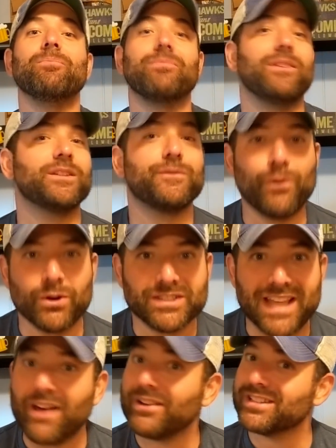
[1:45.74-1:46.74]
this
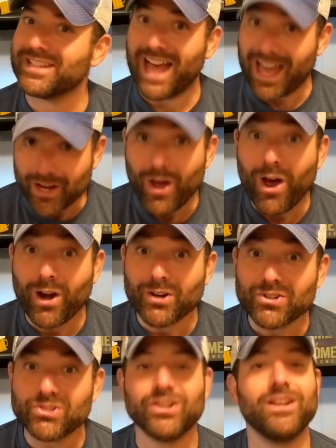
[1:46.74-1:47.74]
first out is kind of
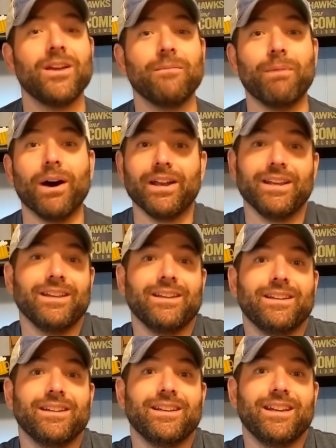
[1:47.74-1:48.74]
harsh, but
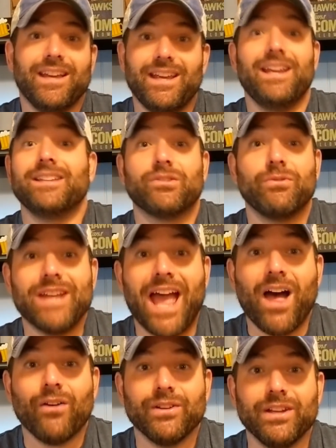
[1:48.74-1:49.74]
it's a
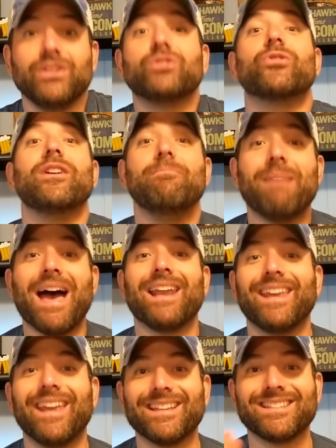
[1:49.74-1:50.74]
reality. Trey
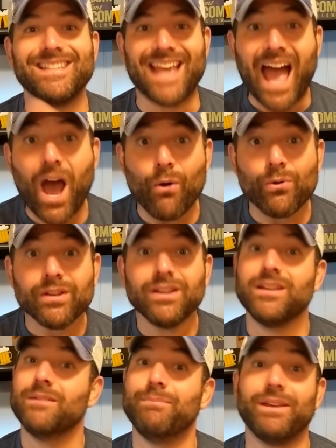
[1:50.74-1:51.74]
Madden gets the out
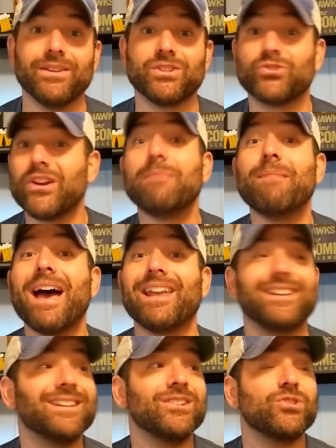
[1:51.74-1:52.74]
because Trey
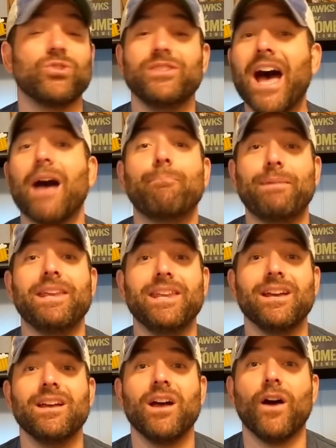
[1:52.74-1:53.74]
Madden should not
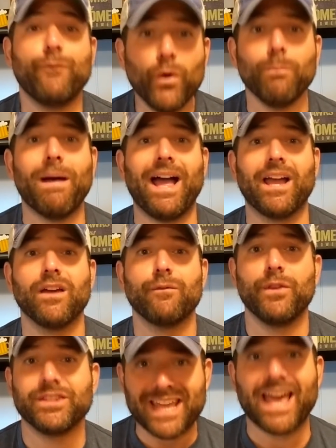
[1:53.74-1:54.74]
be a fullback
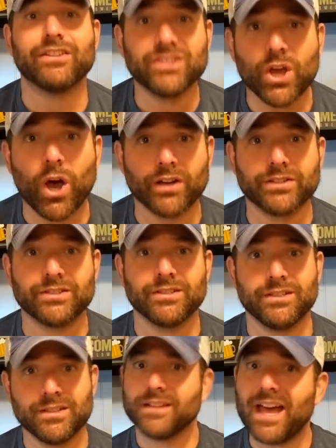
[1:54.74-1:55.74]
for the Seattle Seahawks.
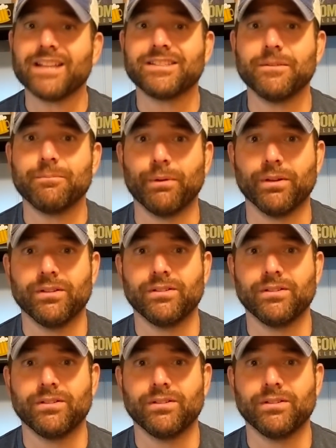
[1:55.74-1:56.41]
Kind of simple.